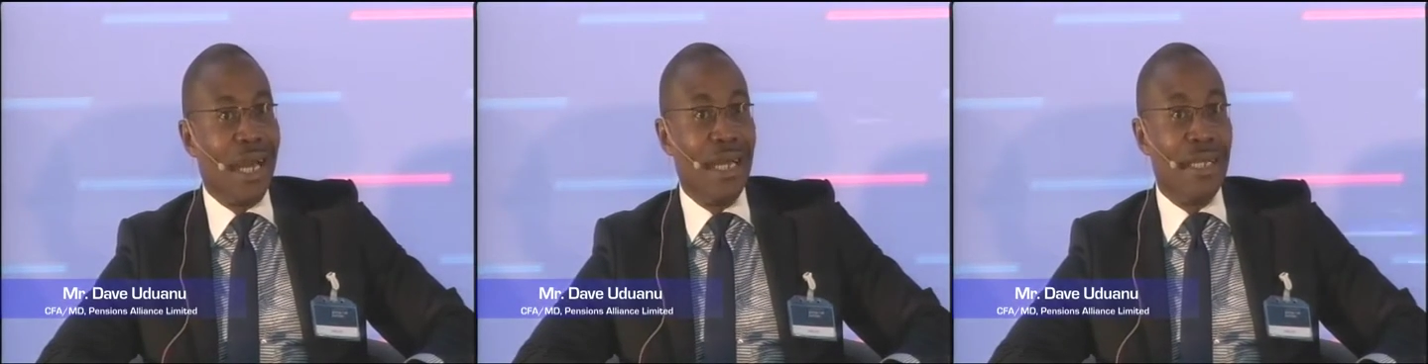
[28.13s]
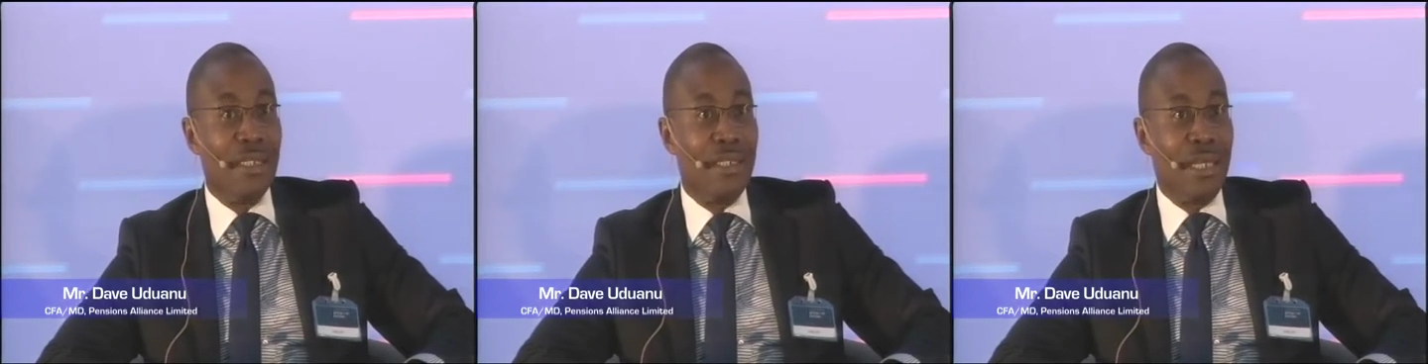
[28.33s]

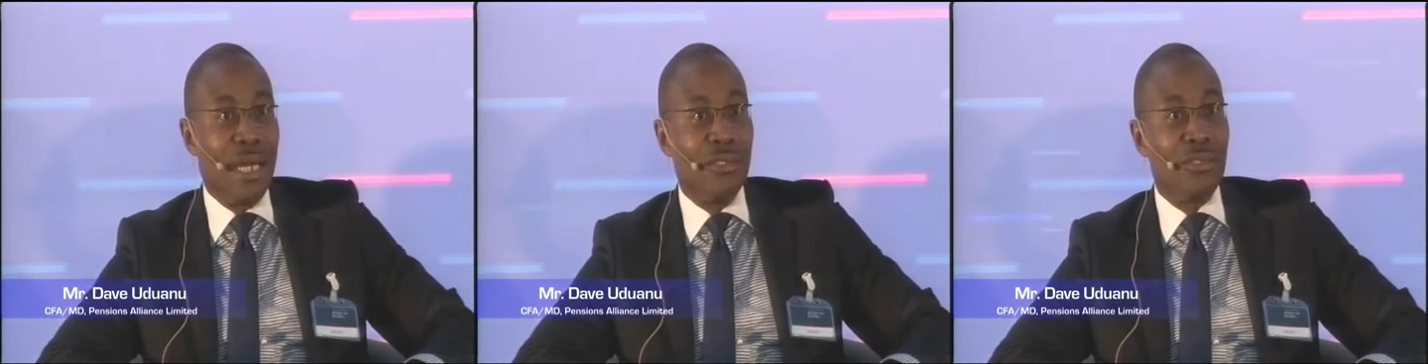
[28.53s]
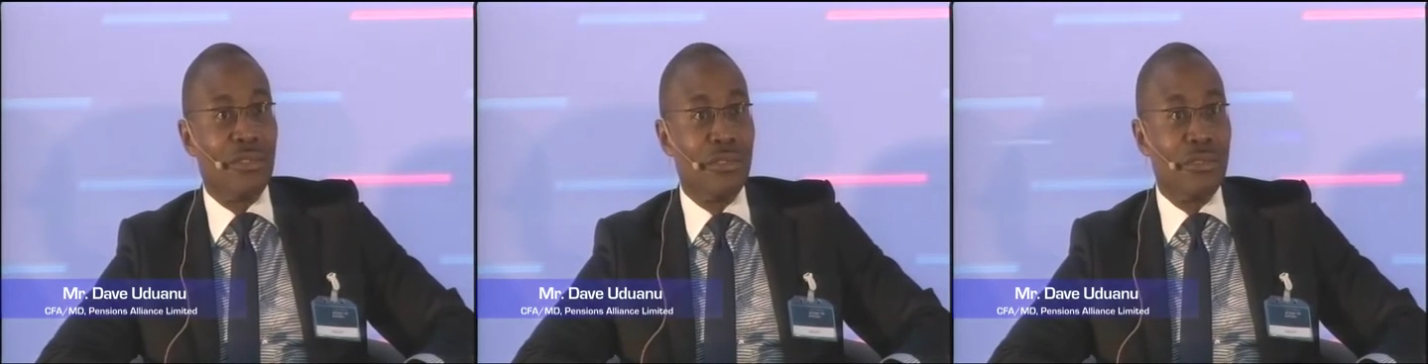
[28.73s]

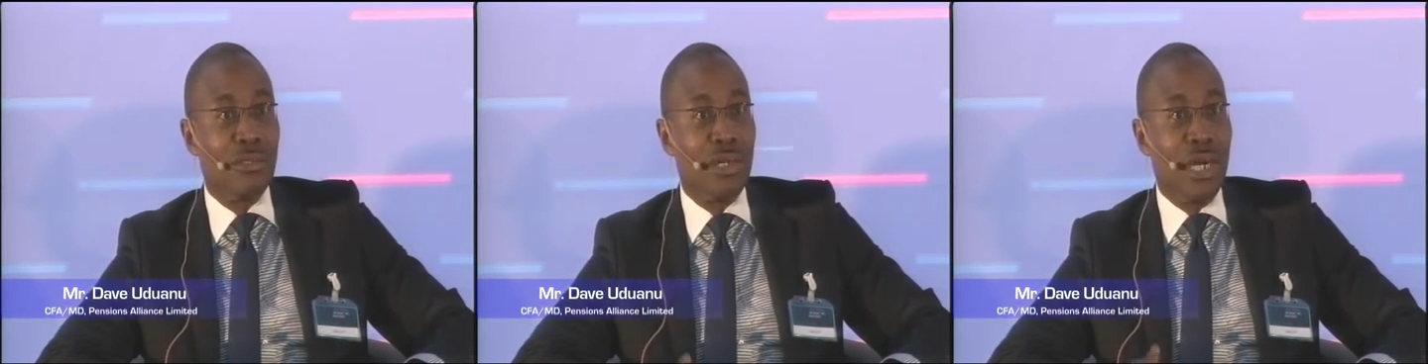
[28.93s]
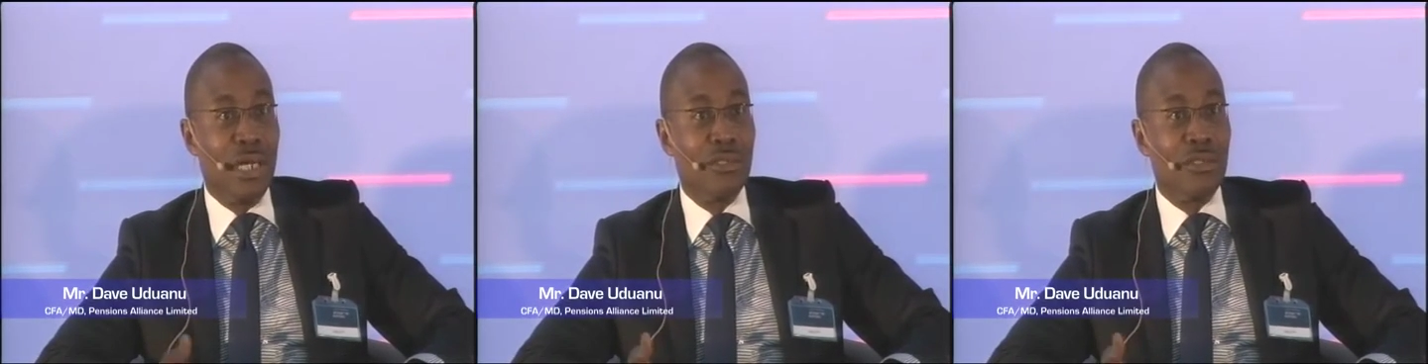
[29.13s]
and
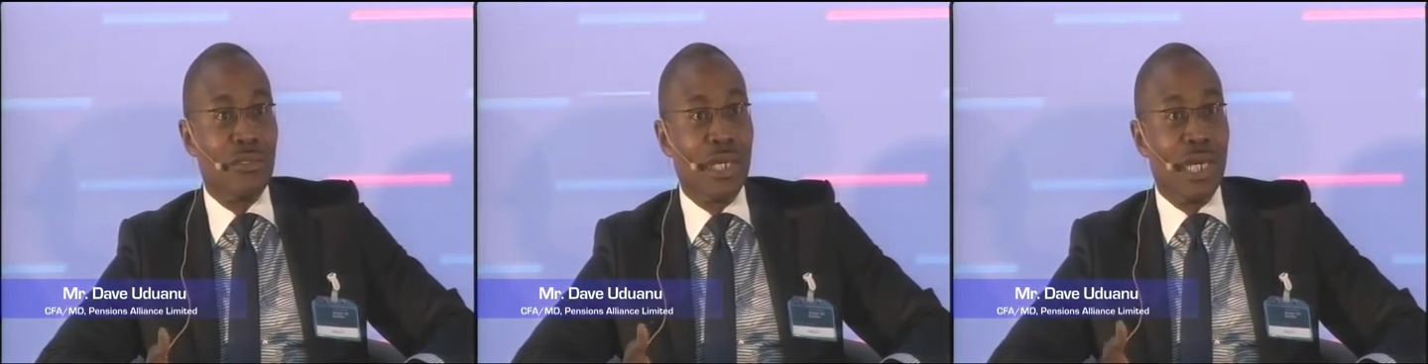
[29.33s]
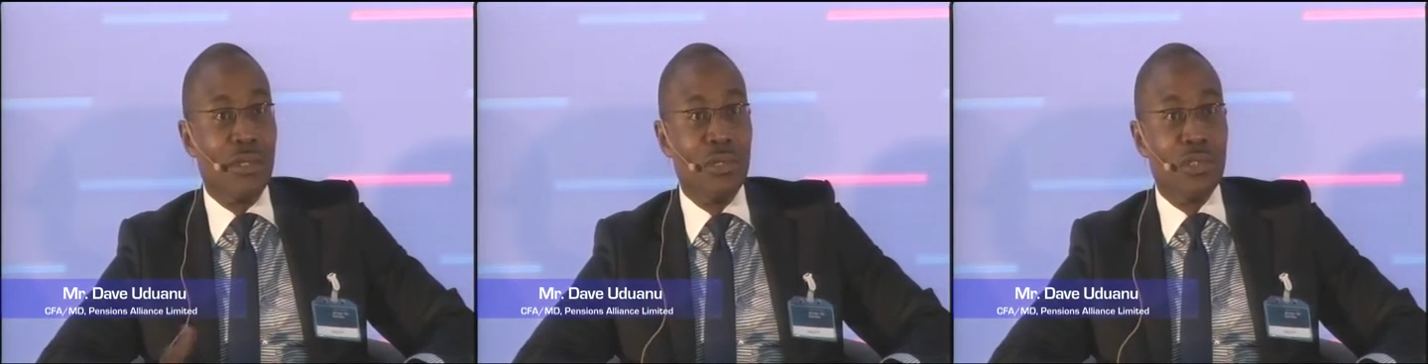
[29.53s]
to
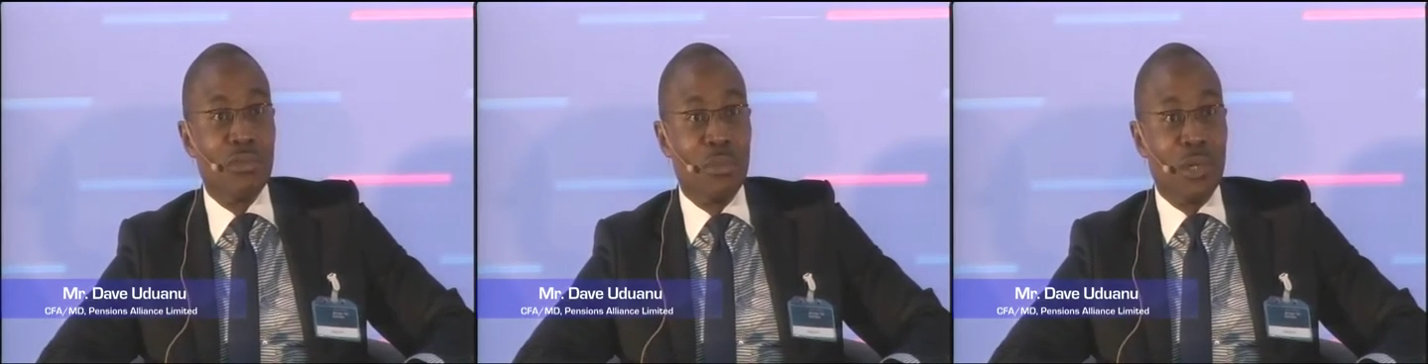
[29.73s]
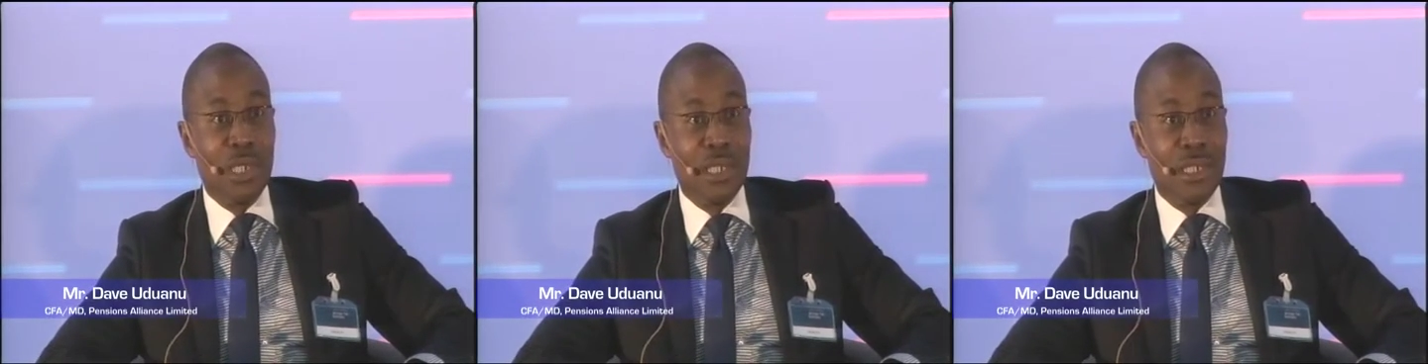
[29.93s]
get those
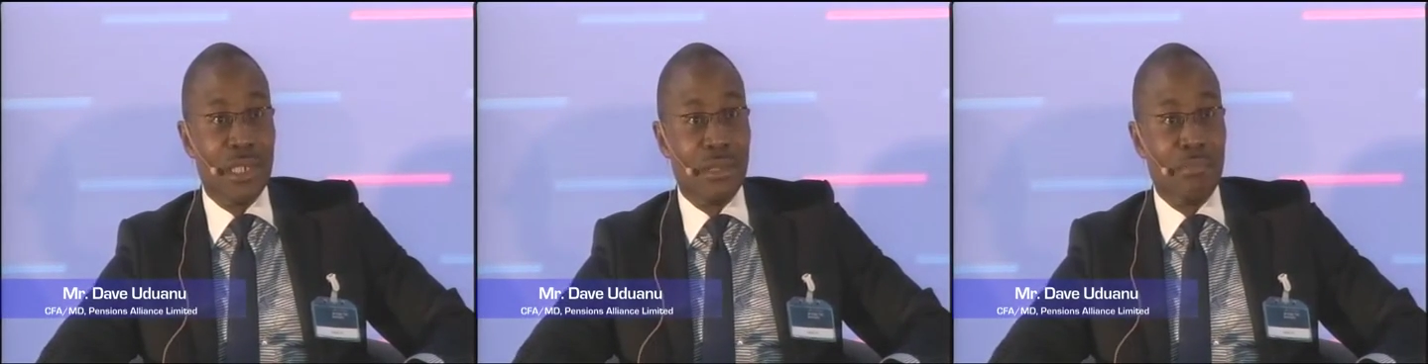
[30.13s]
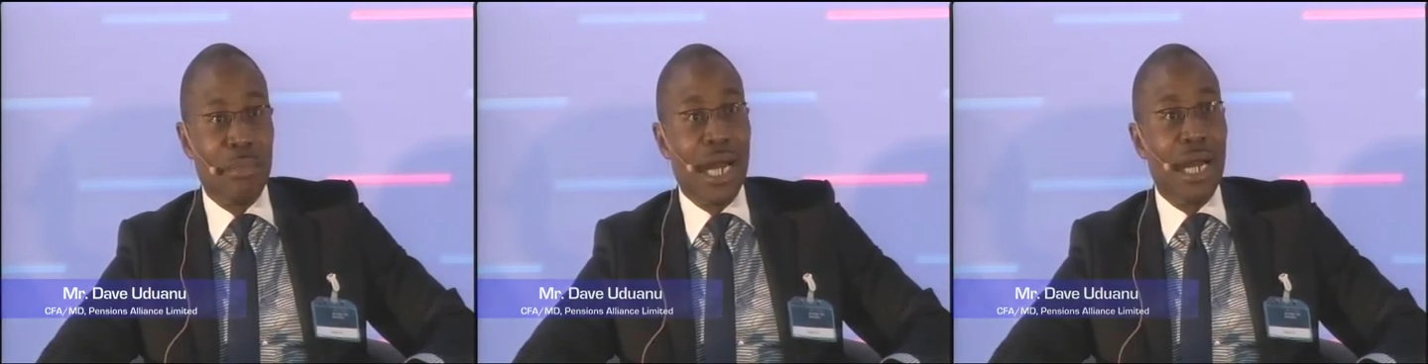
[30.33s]

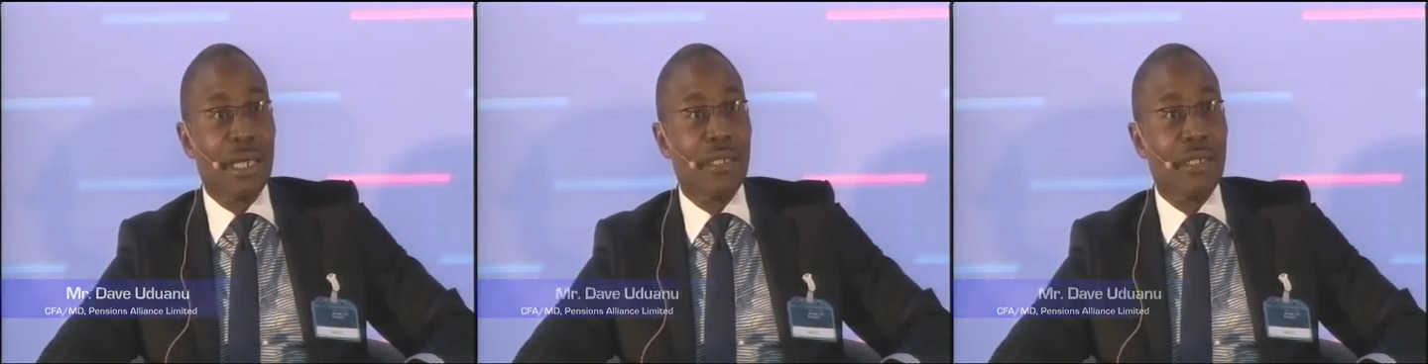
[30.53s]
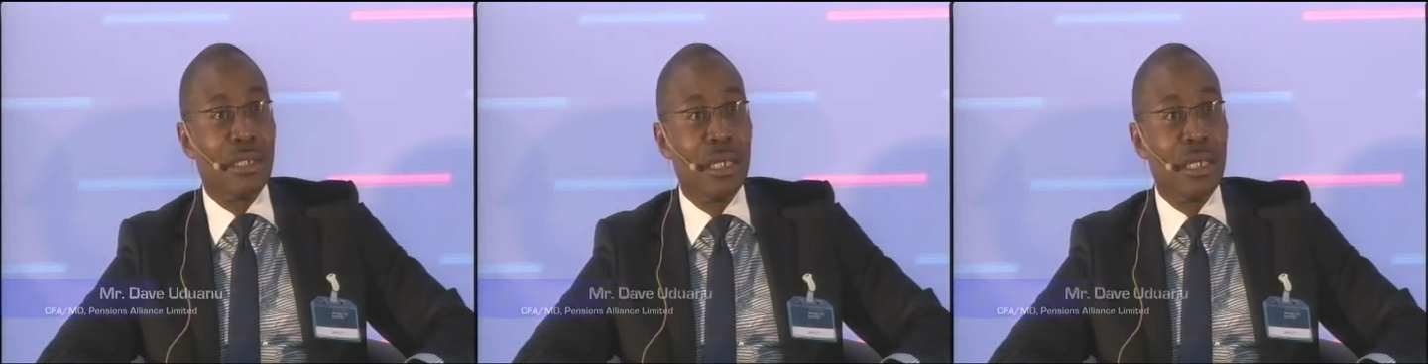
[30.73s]
monies back,